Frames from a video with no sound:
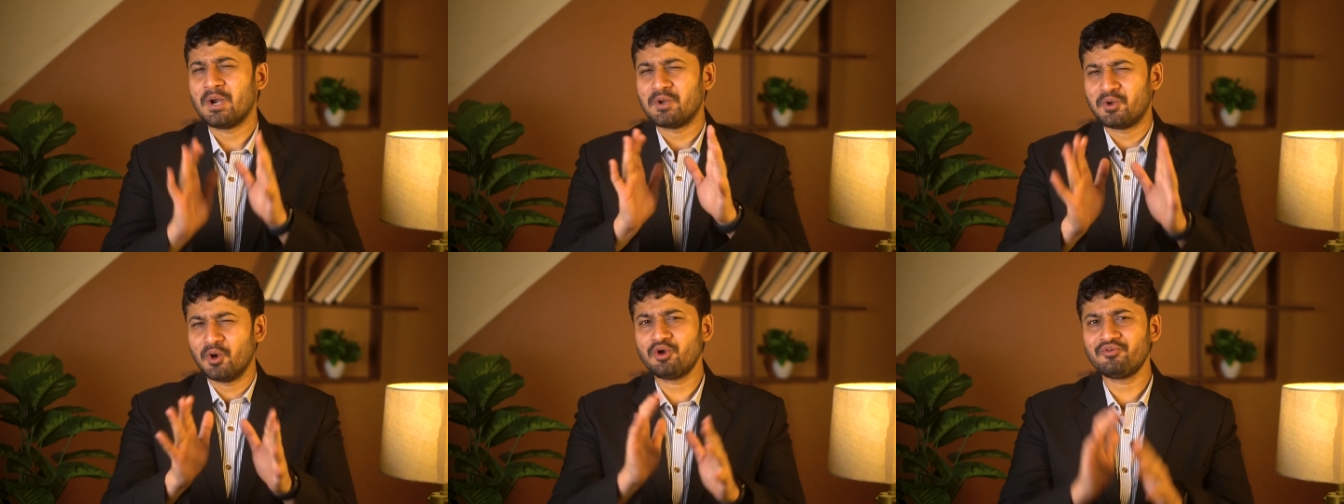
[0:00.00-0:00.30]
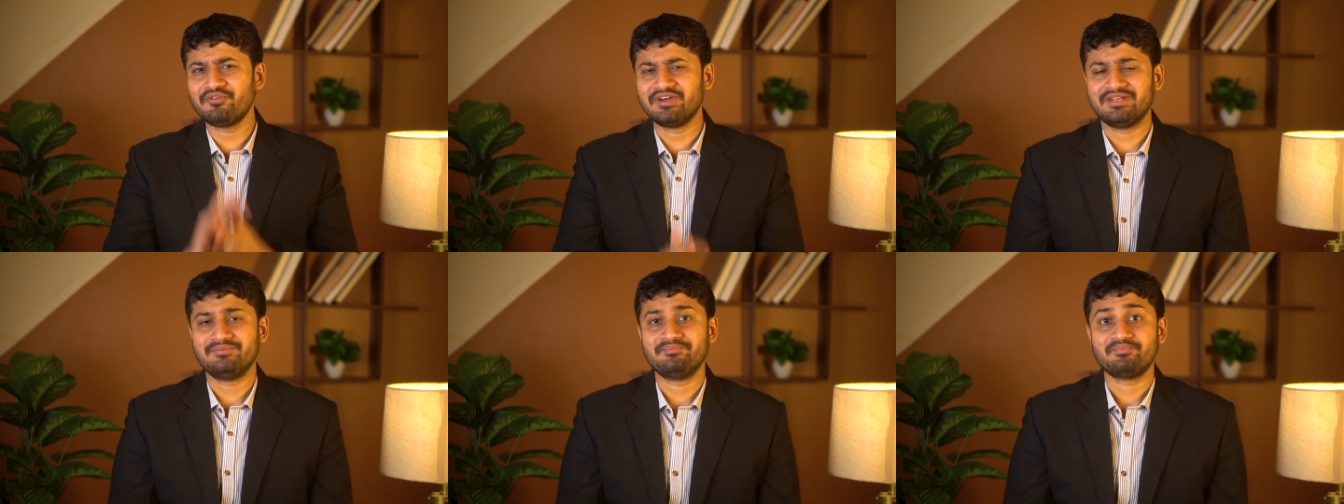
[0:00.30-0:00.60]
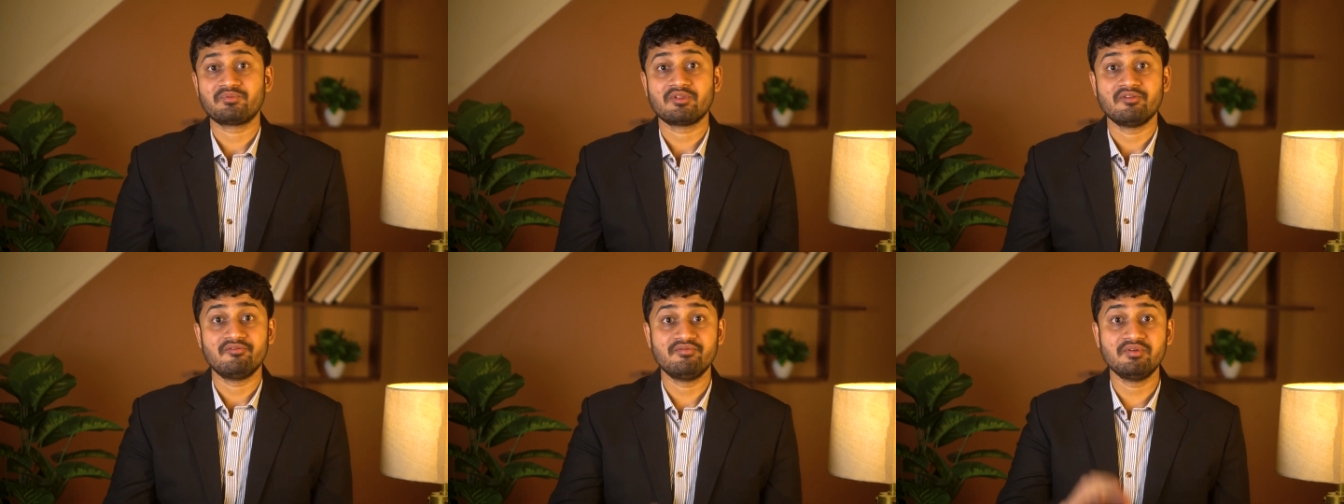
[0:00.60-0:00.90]
Don't worry,
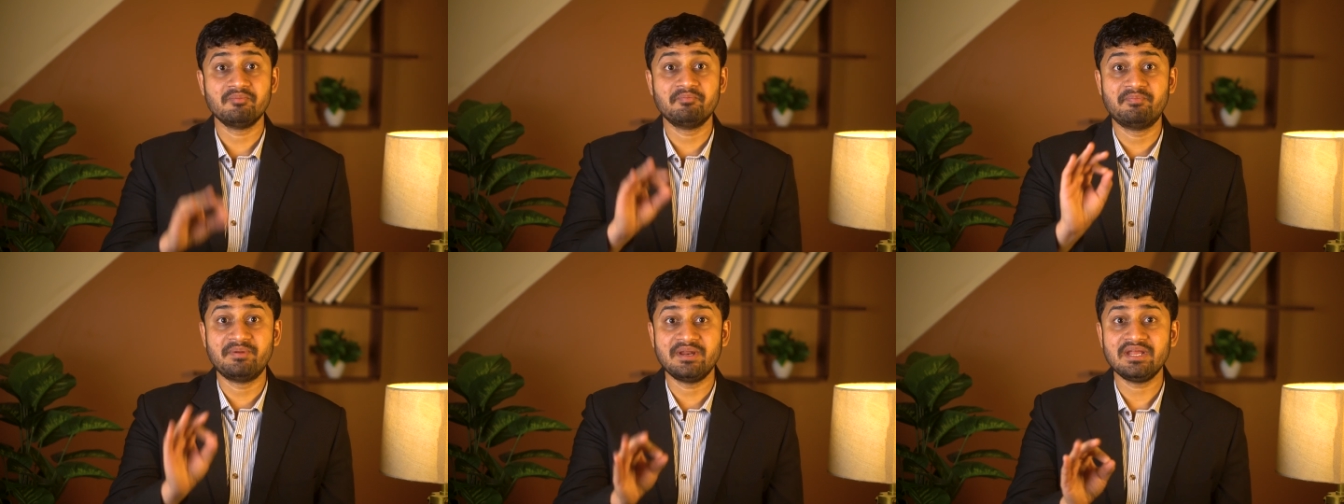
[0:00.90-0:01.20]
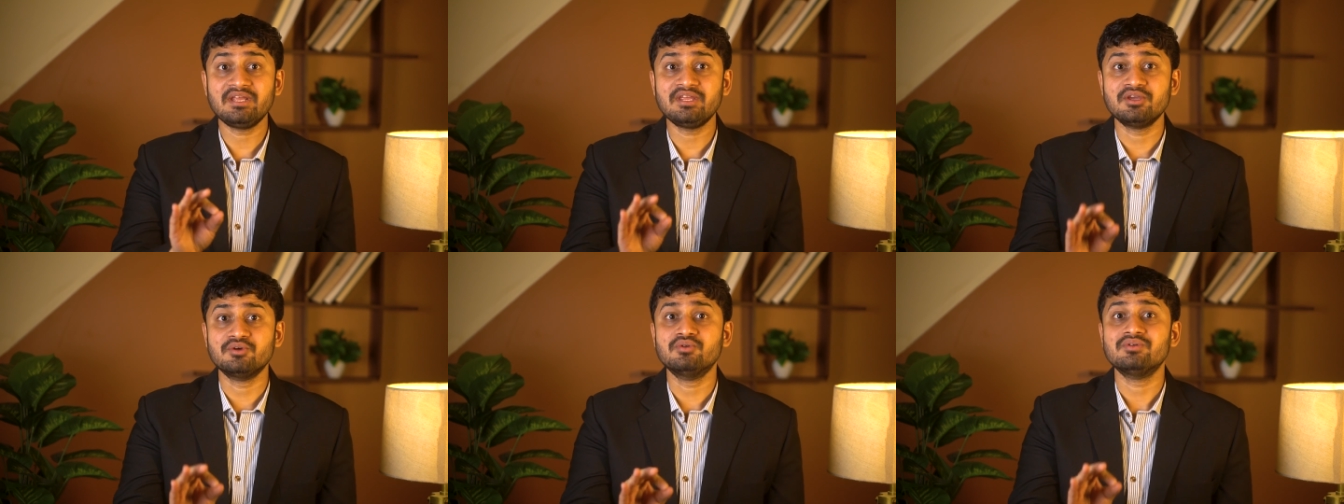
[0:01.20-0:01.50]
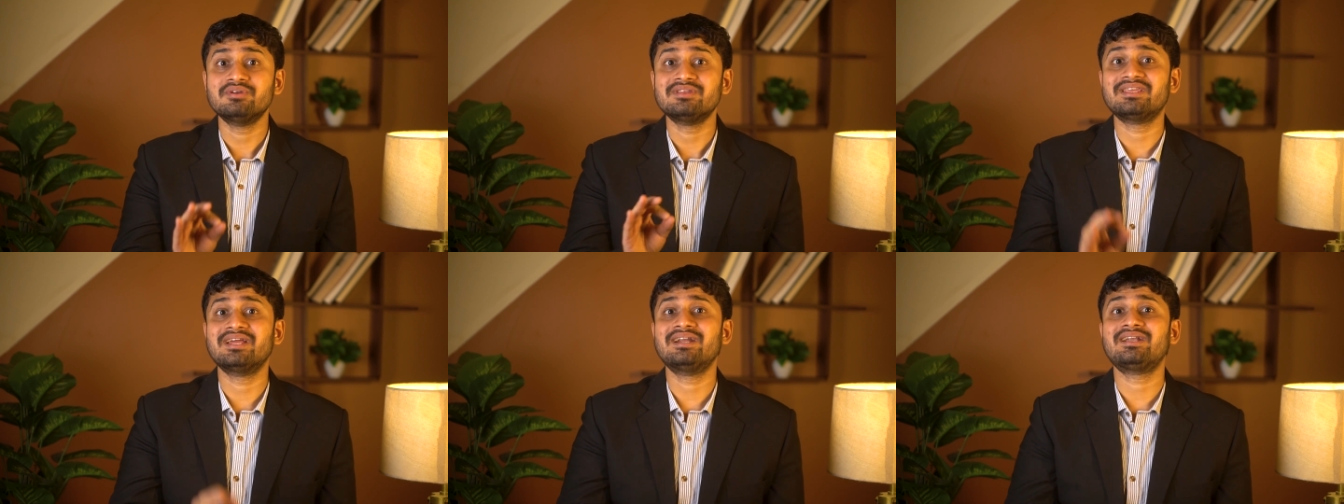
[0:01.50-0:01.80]
we bring
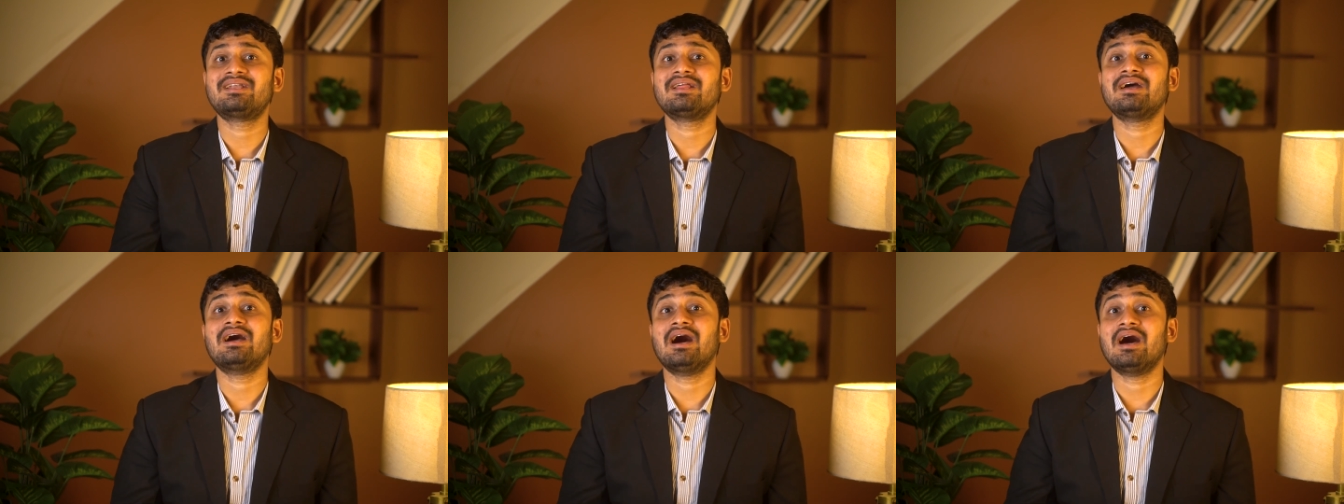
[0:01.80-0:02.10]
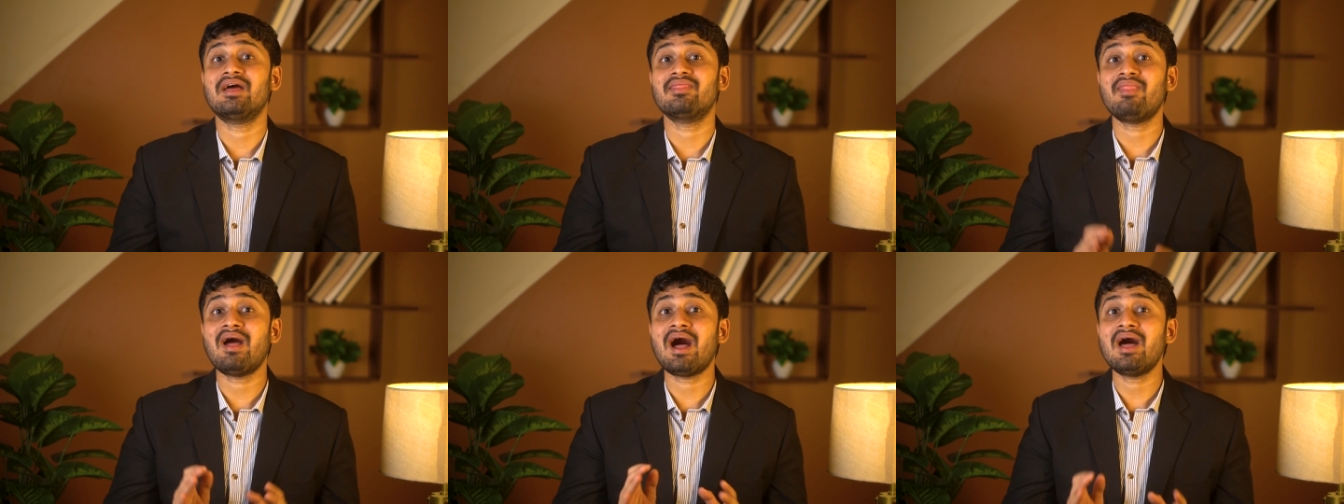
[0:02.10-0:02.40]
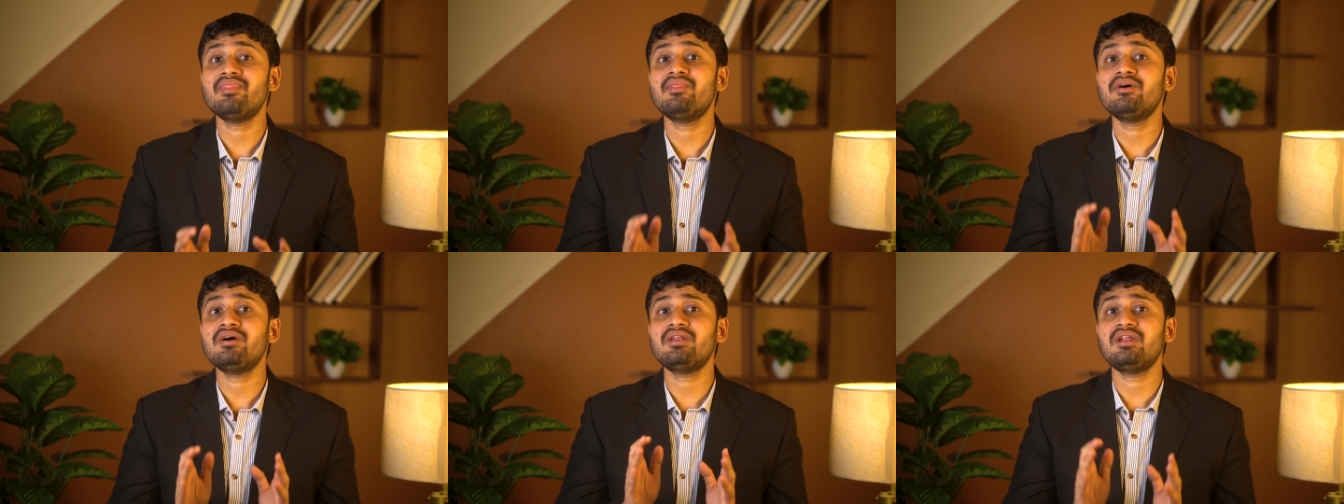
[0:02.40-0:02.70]
you yet
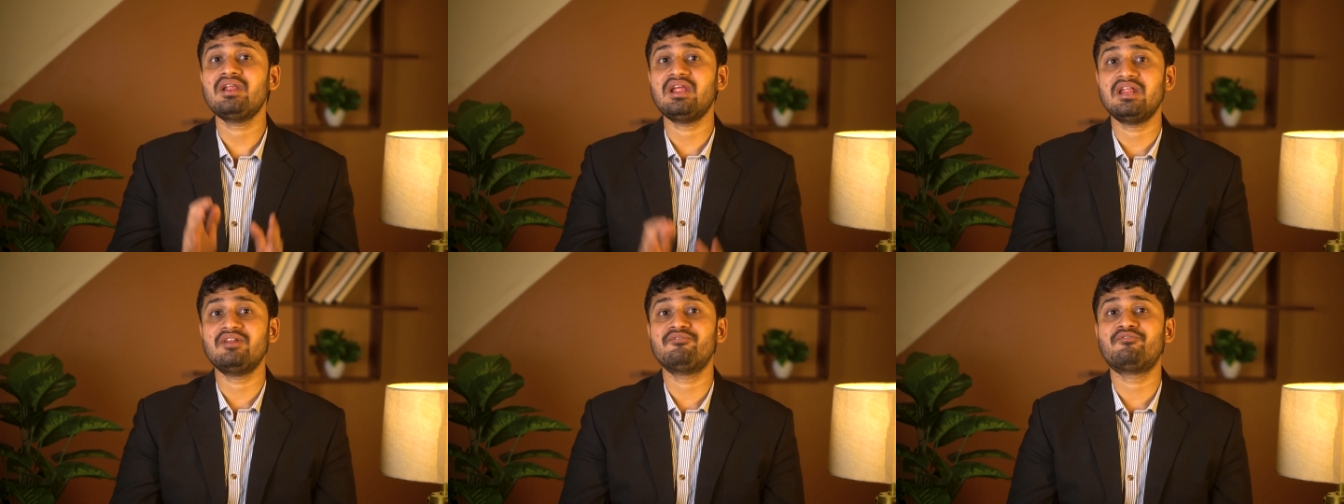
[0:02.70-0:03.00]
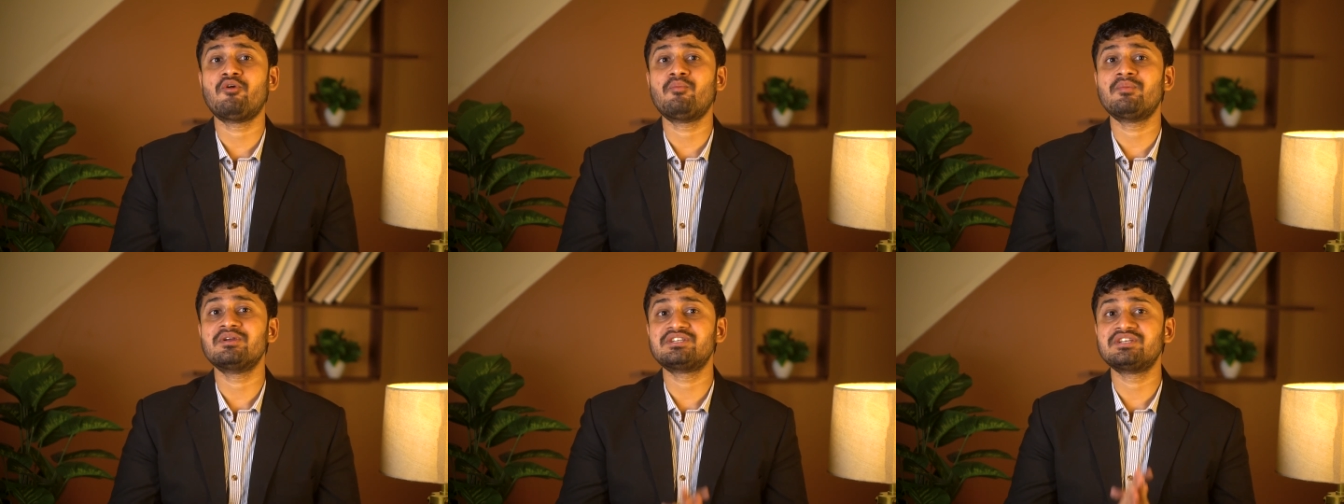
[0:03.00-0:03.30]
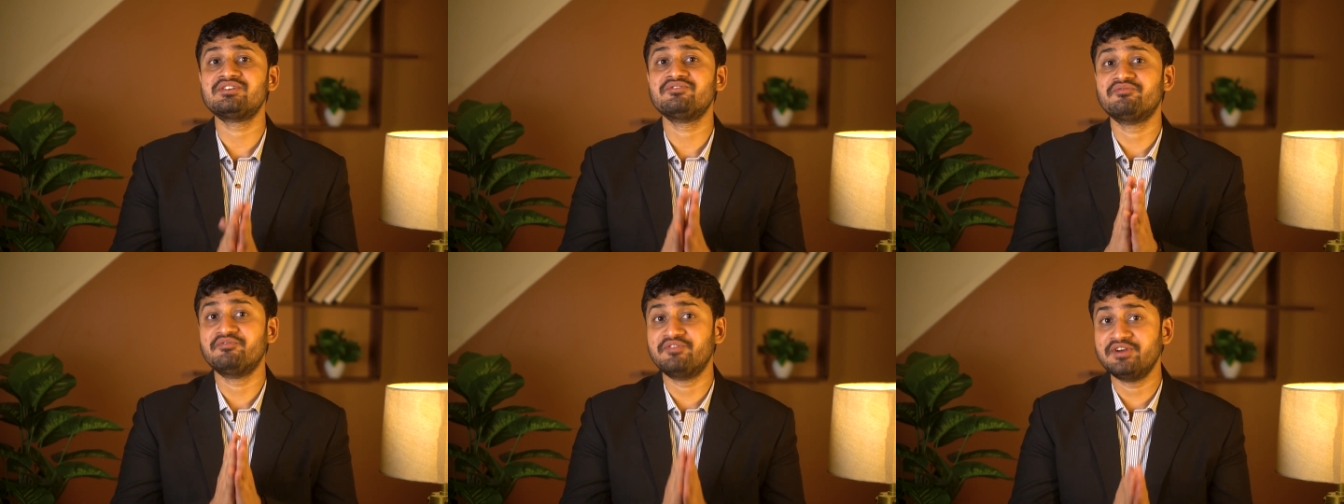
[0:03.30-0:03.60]
another
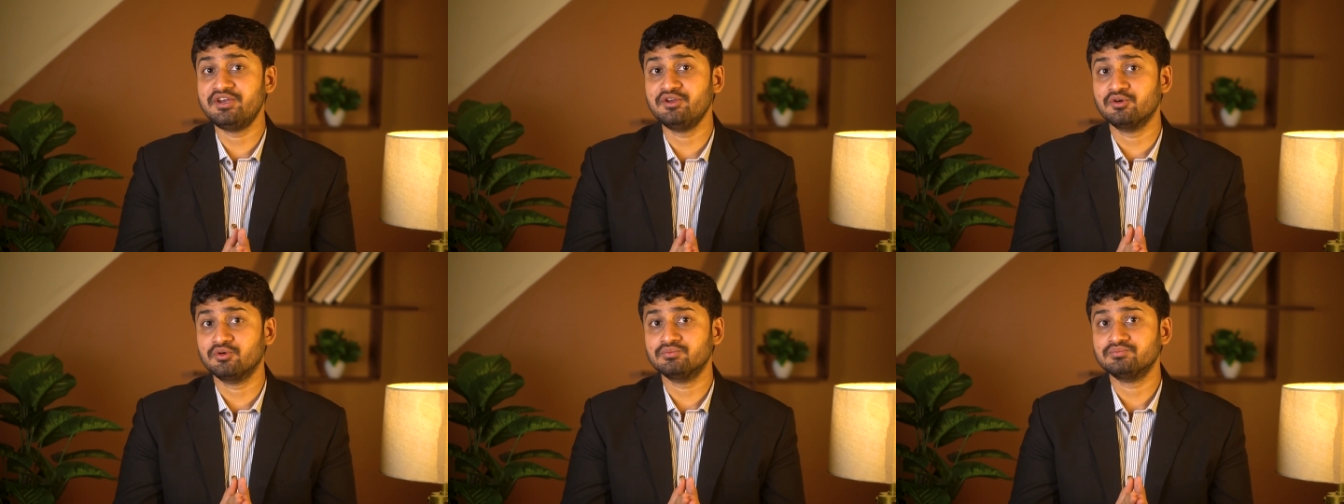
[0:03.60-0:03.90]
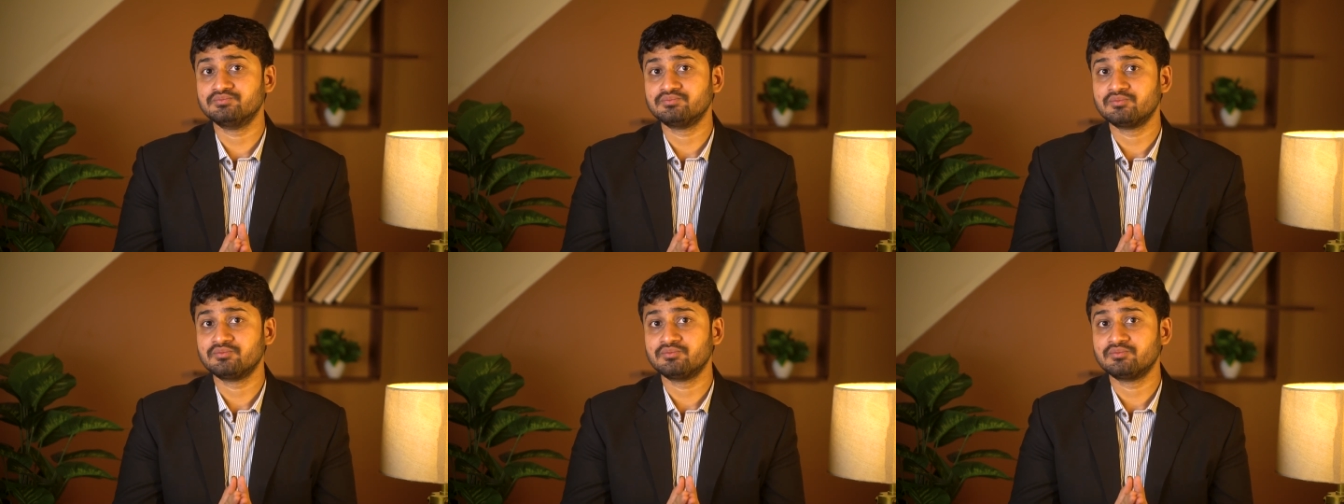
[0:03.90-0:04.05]
information video